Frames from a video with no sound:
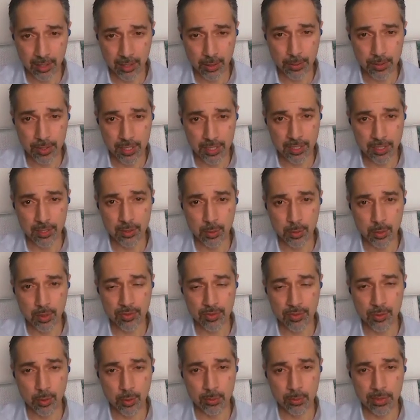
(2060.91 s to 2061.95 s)
closing the door
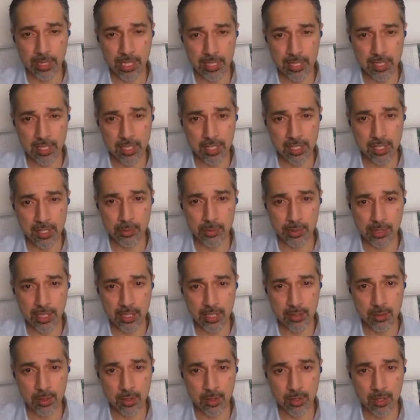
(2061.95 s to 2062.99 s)
for normalization with
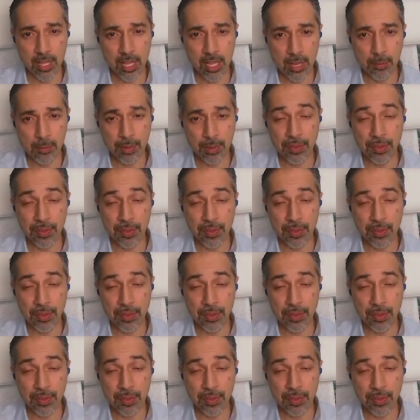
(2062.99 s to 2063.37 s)
Israel,